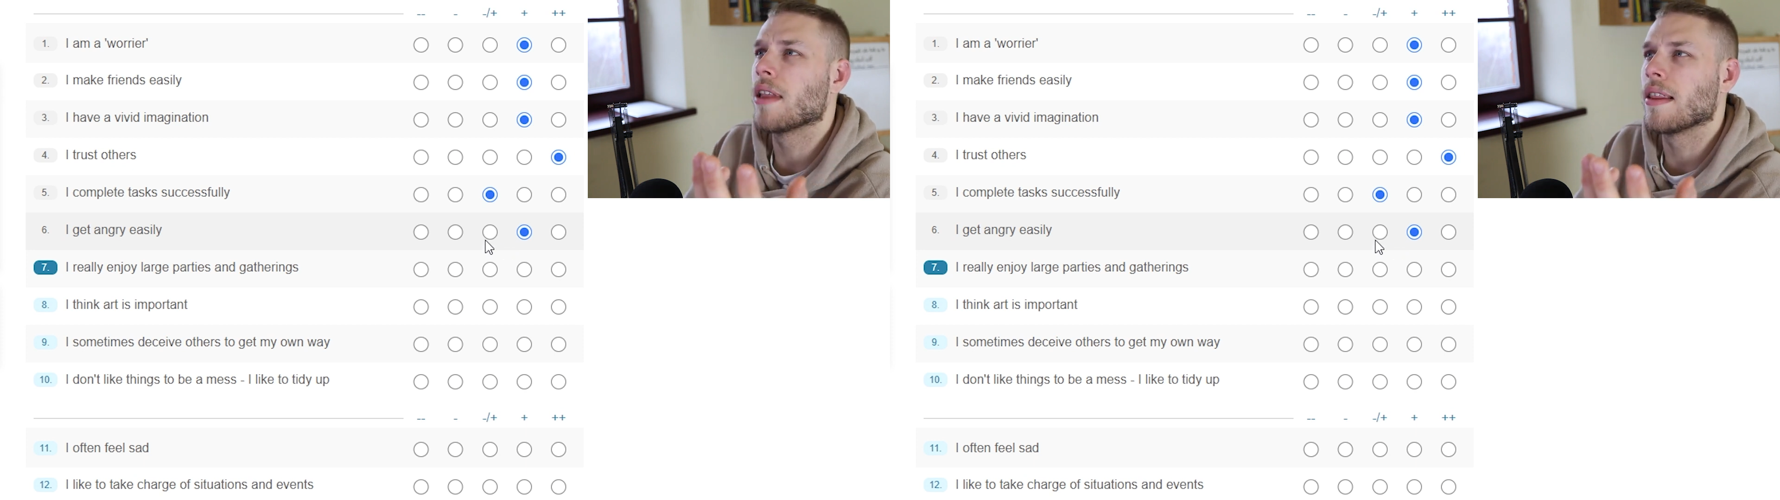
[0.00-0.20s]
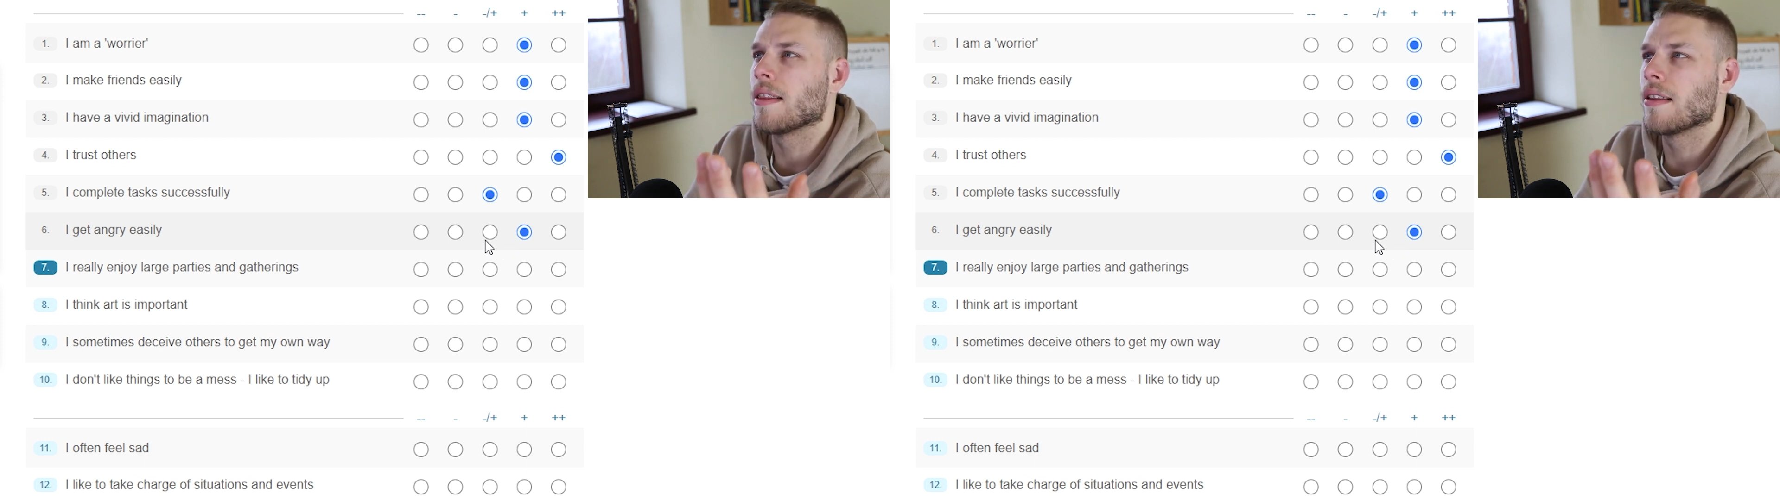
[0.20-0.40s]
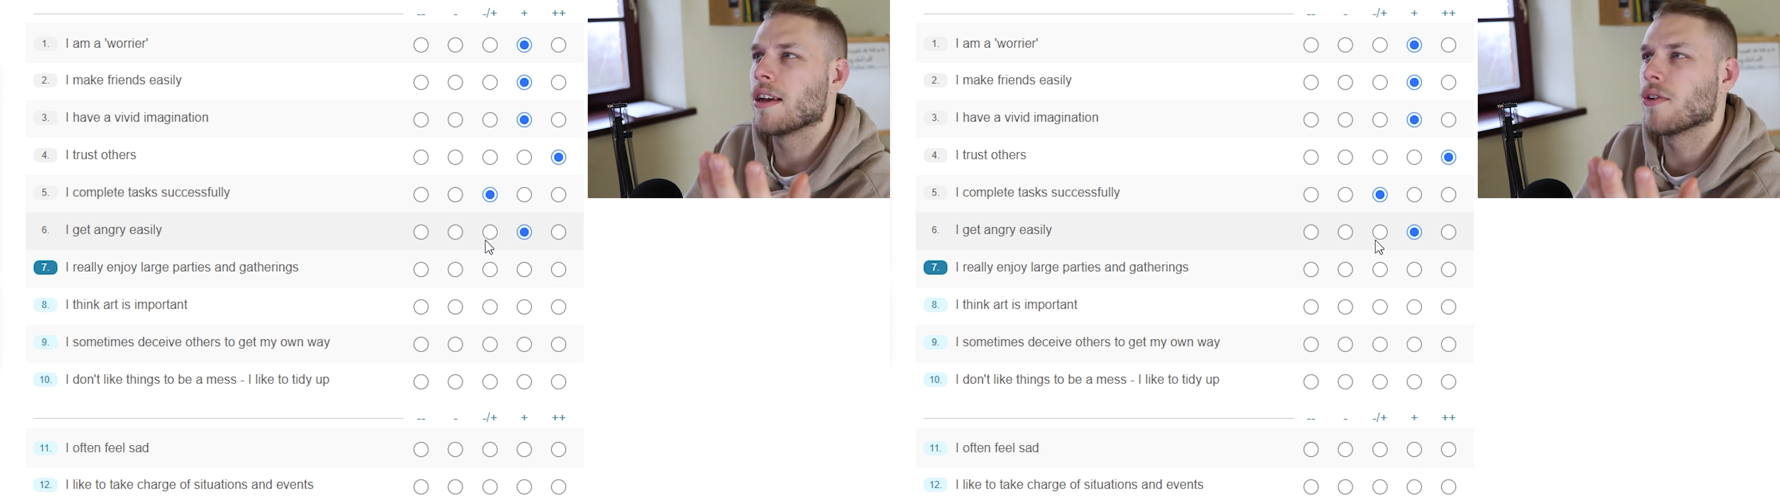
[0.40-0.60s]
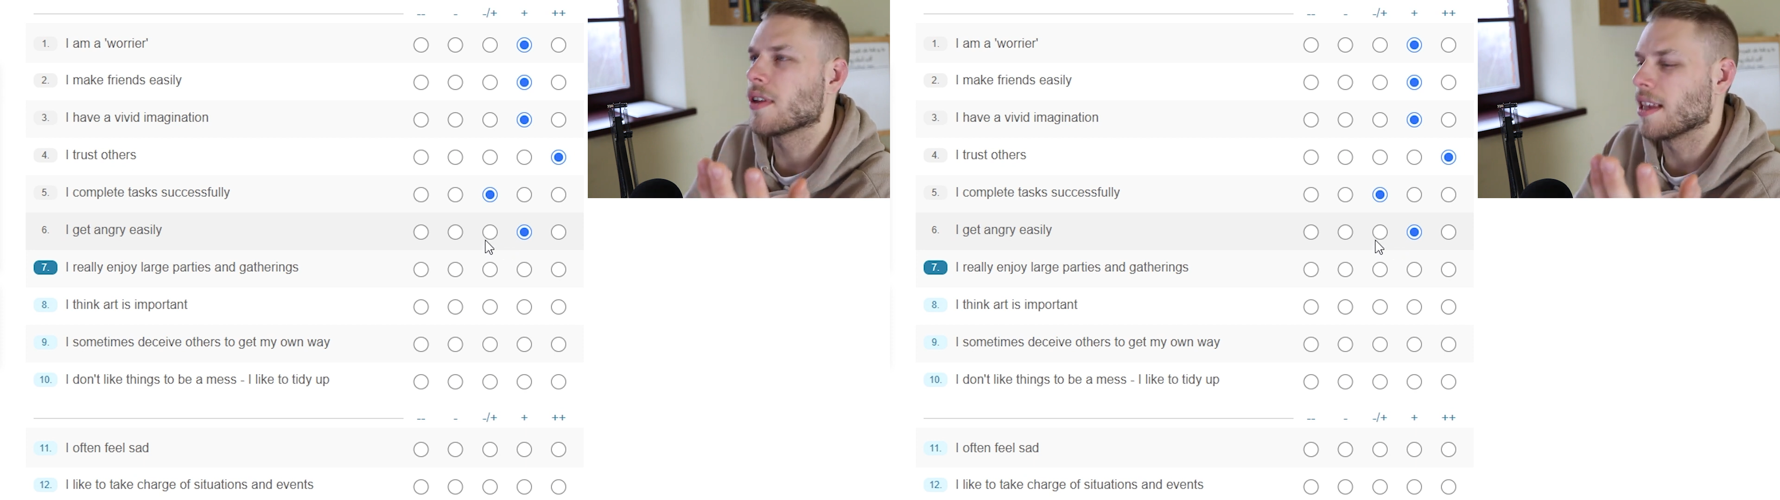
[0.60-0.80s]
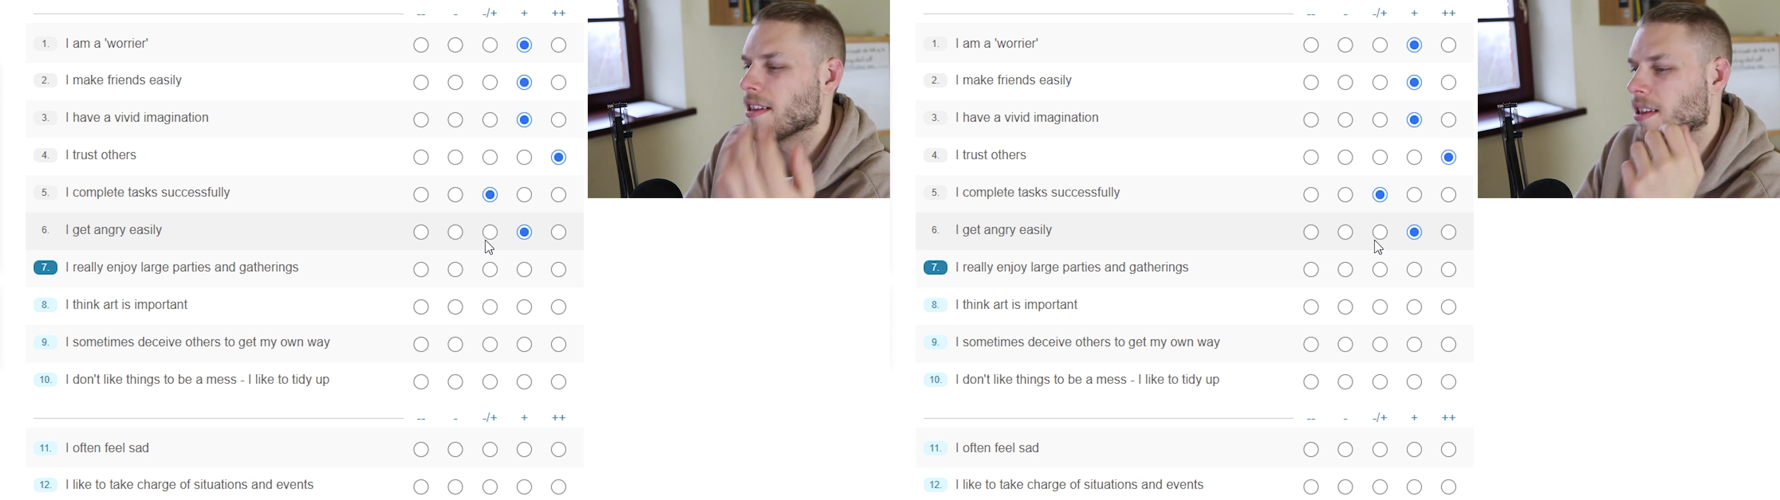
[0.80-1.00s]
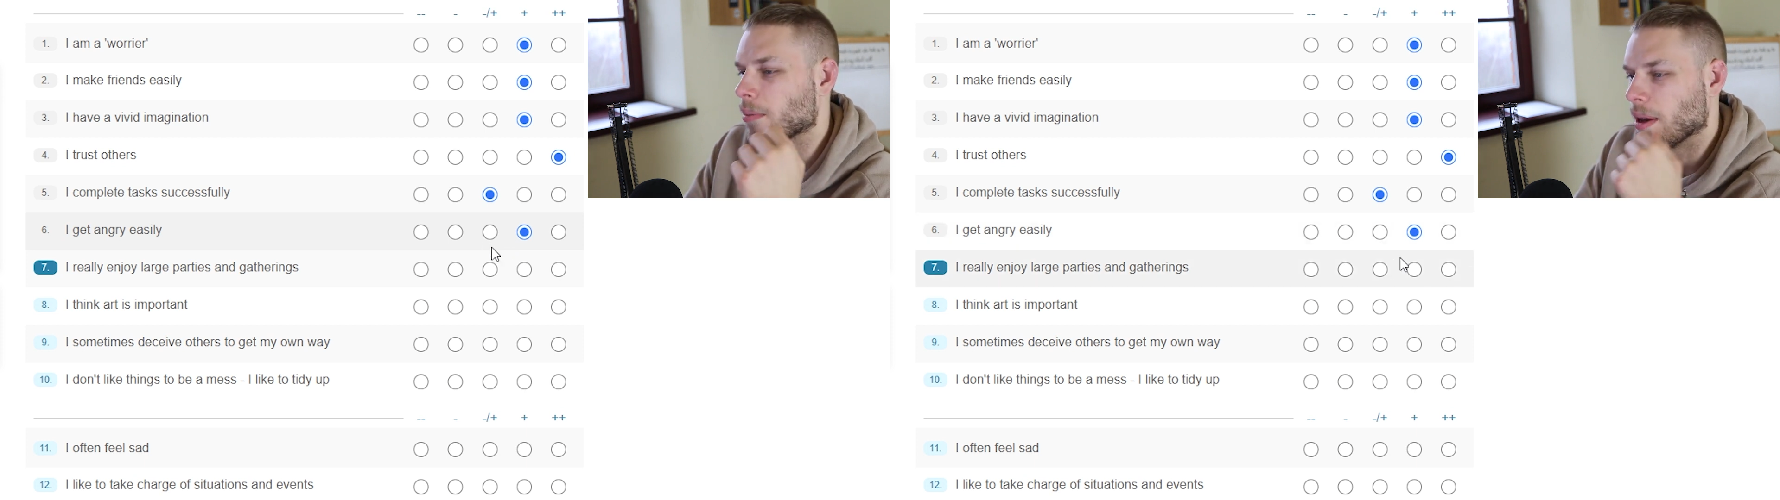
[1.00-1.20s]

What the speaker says: and irritated,